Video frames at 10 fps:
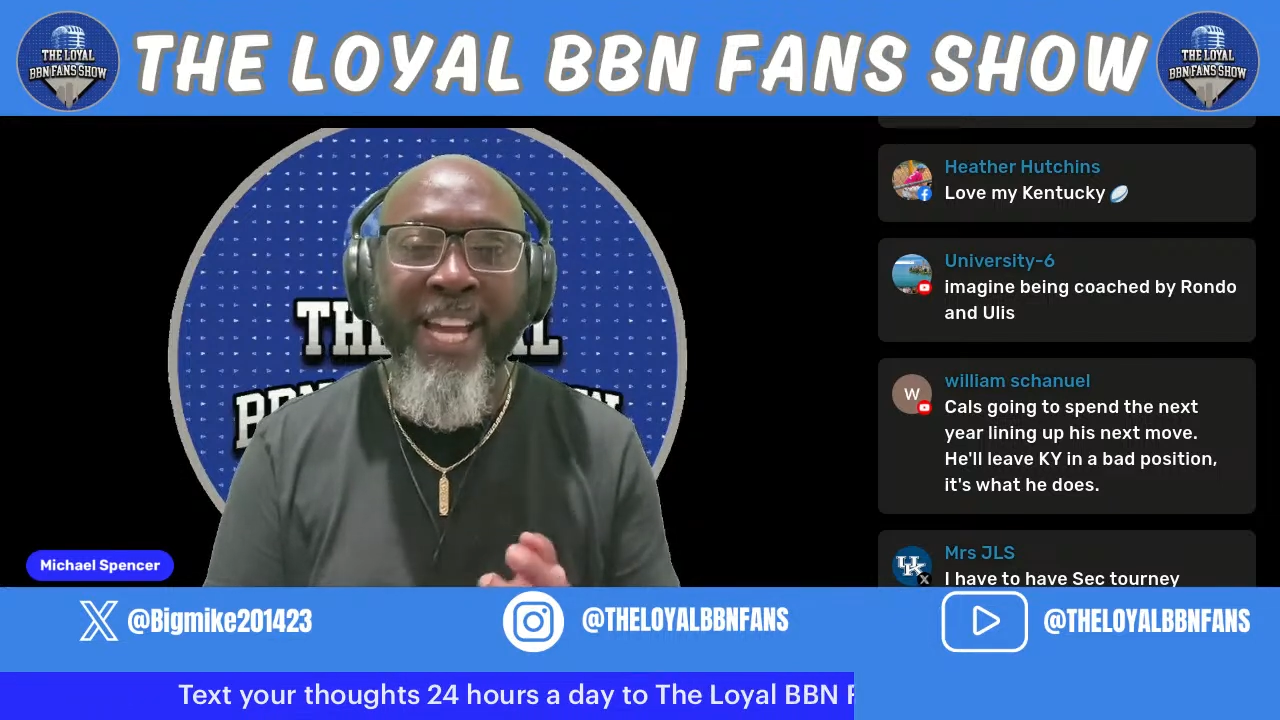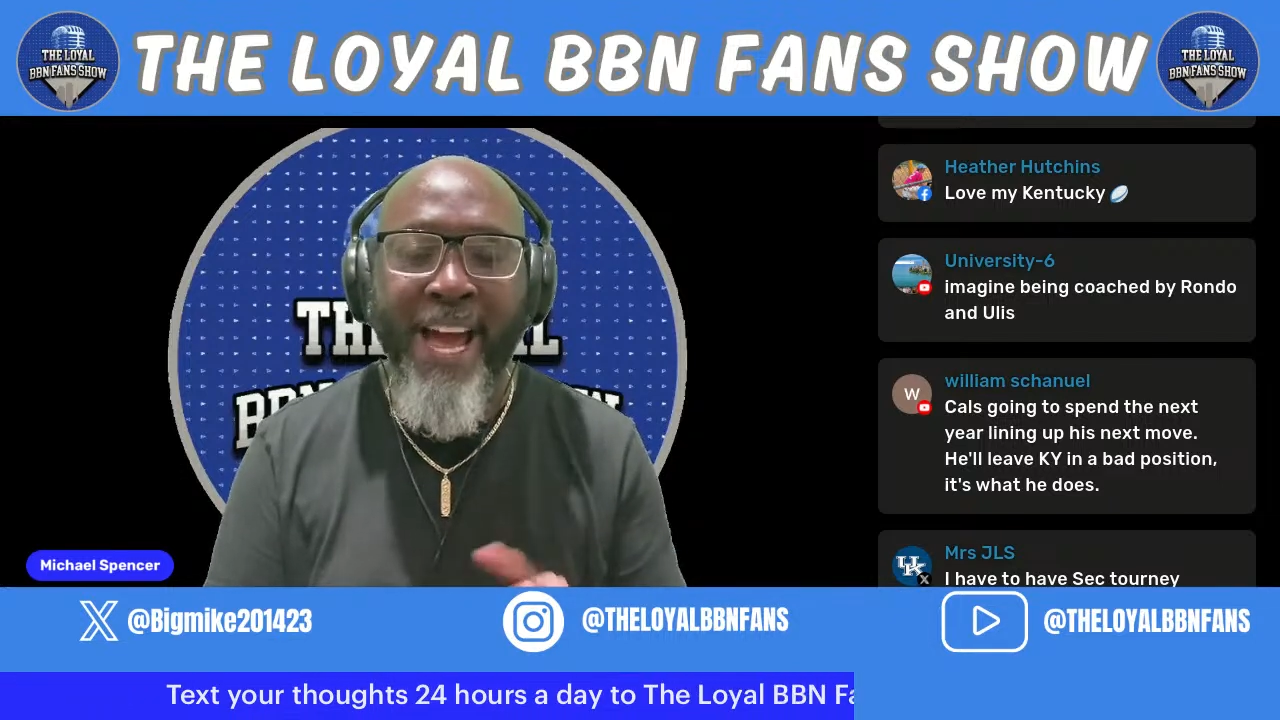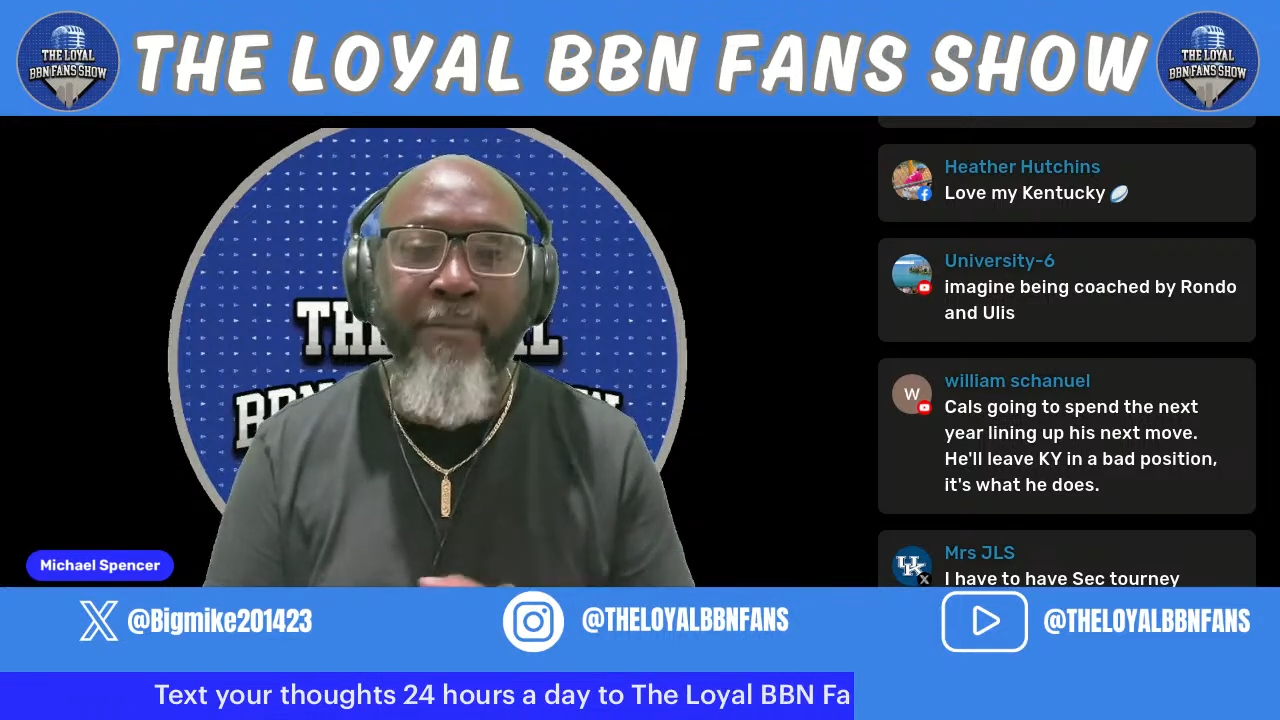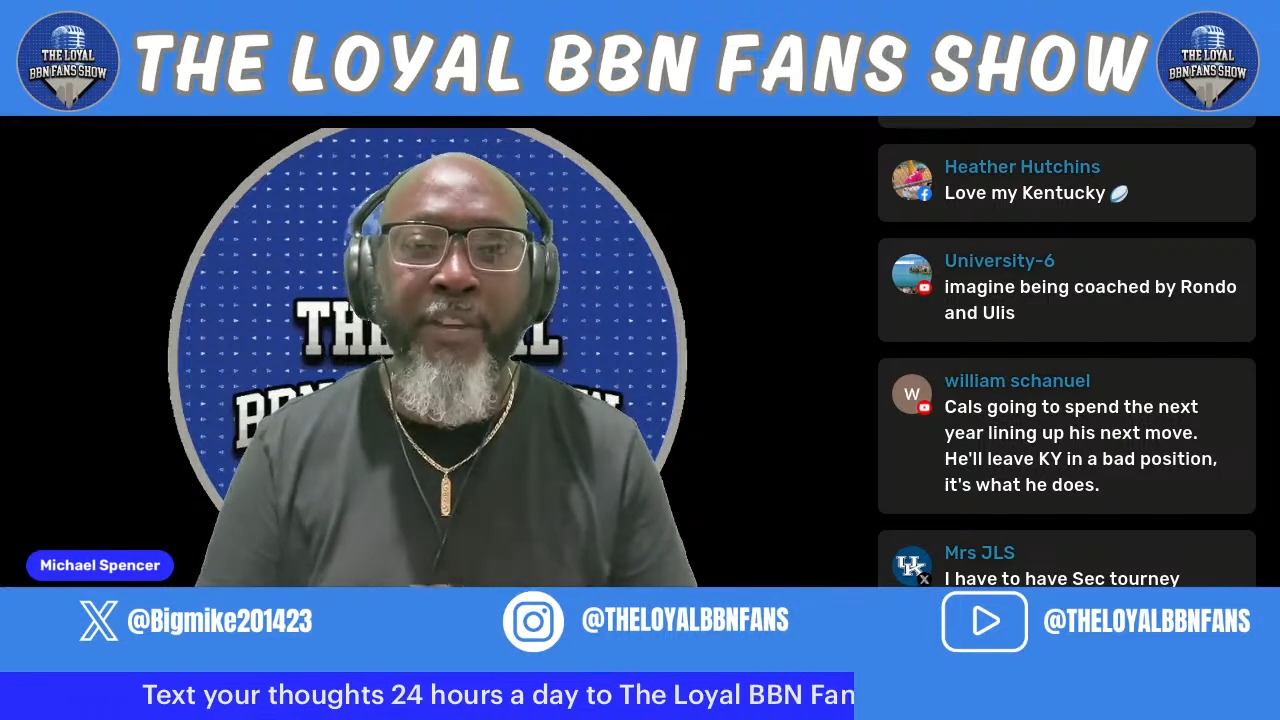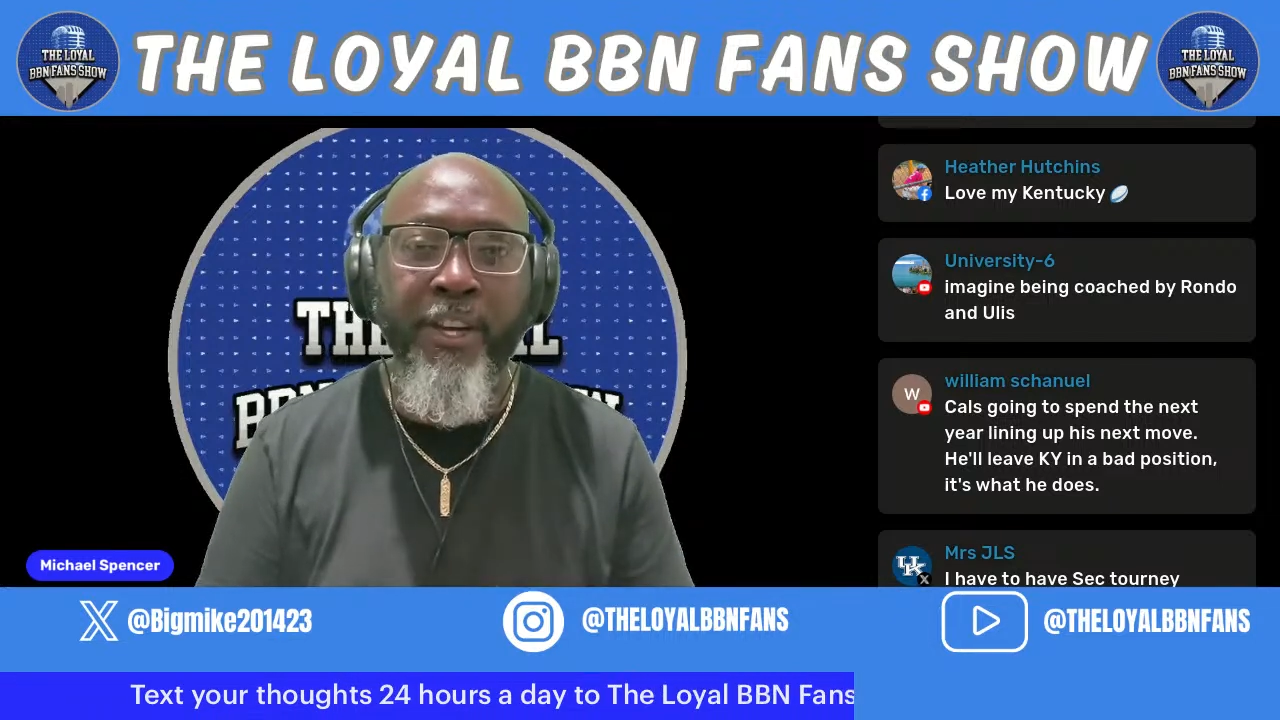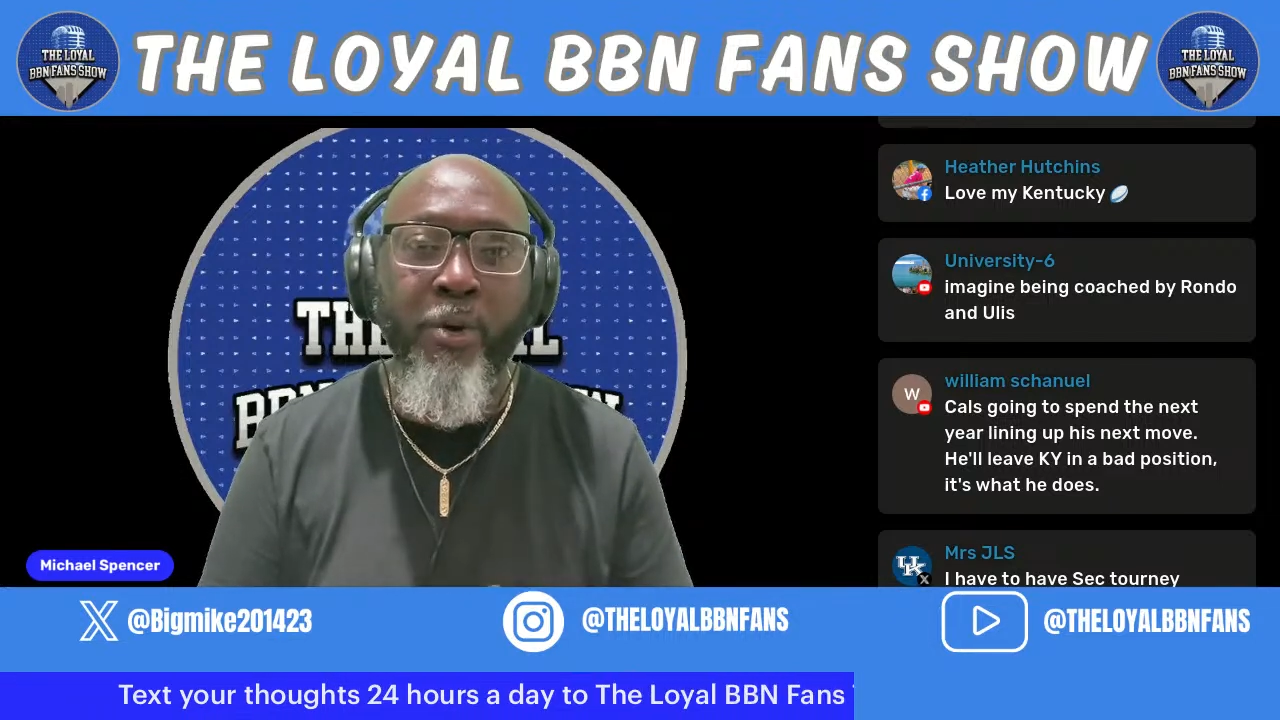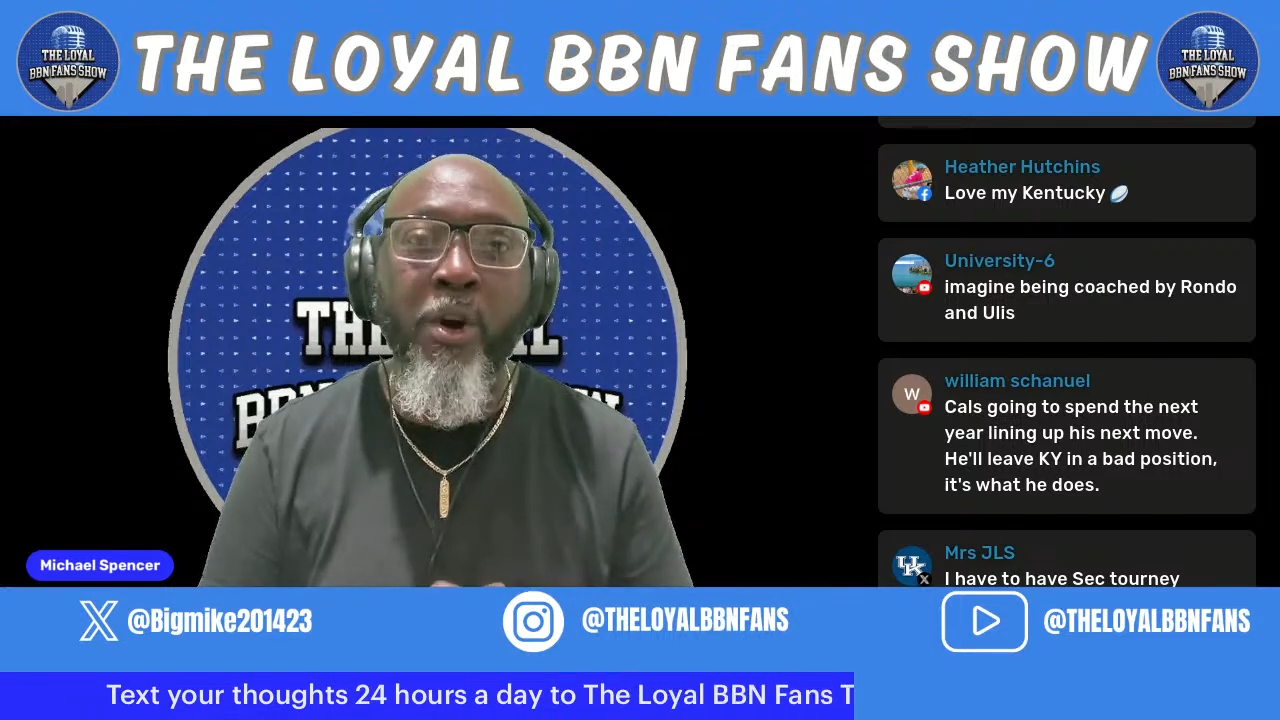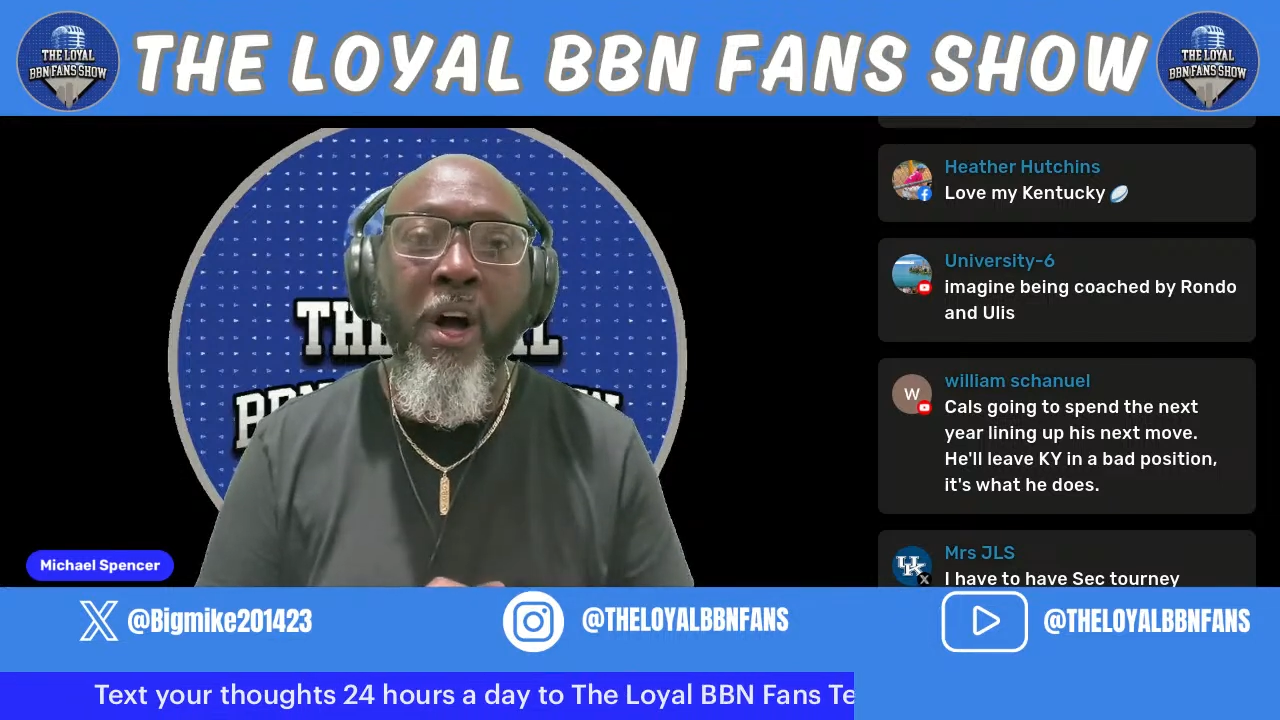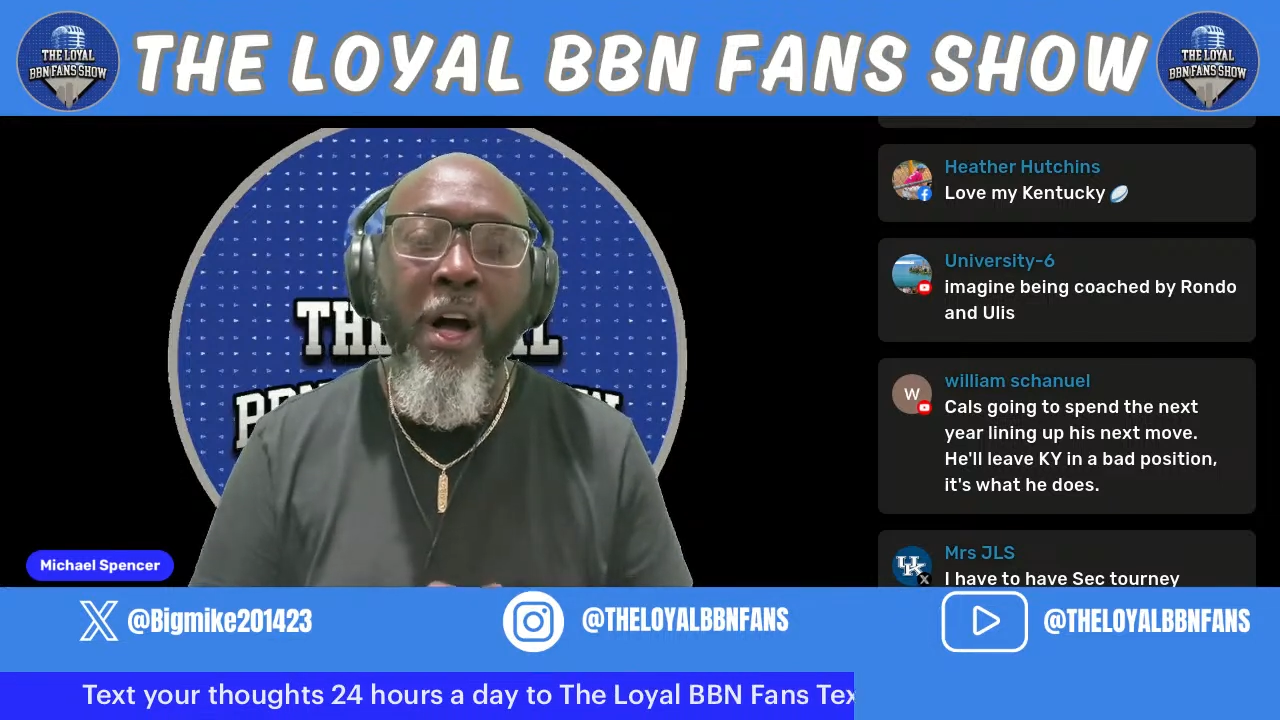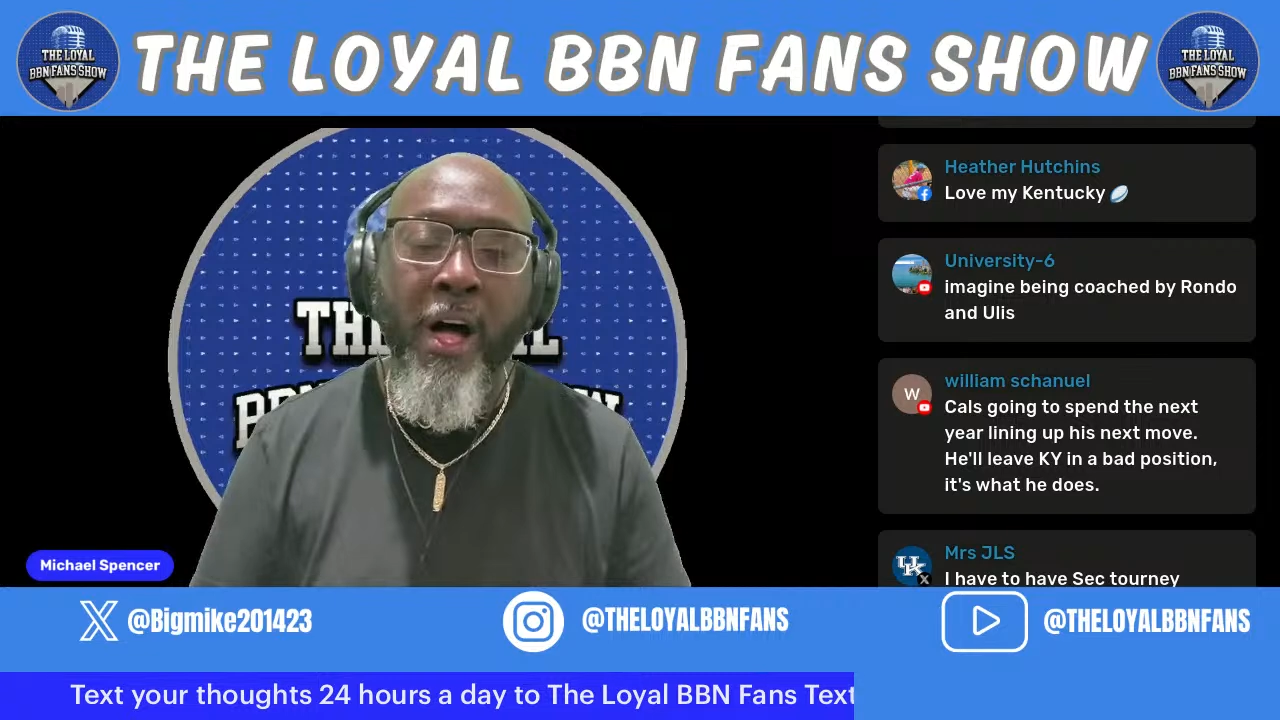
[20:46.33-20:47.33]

have to go.